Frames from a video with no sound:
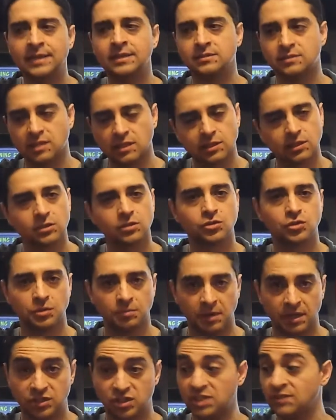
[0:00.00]
It's a little too
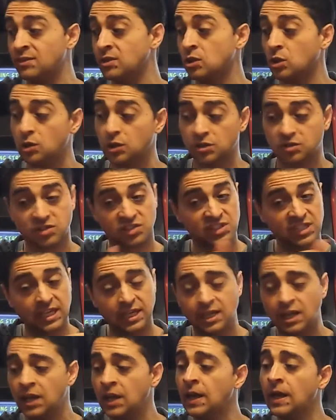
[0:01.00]
much. Even though it looks
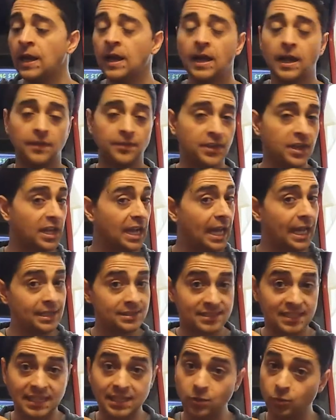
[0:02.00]
sick, the guy
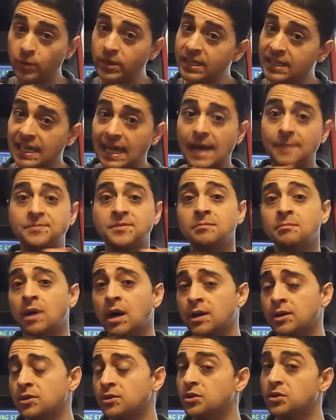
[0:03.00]
said he recapped the
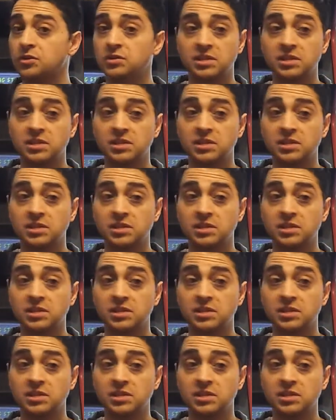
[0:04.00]
monitor.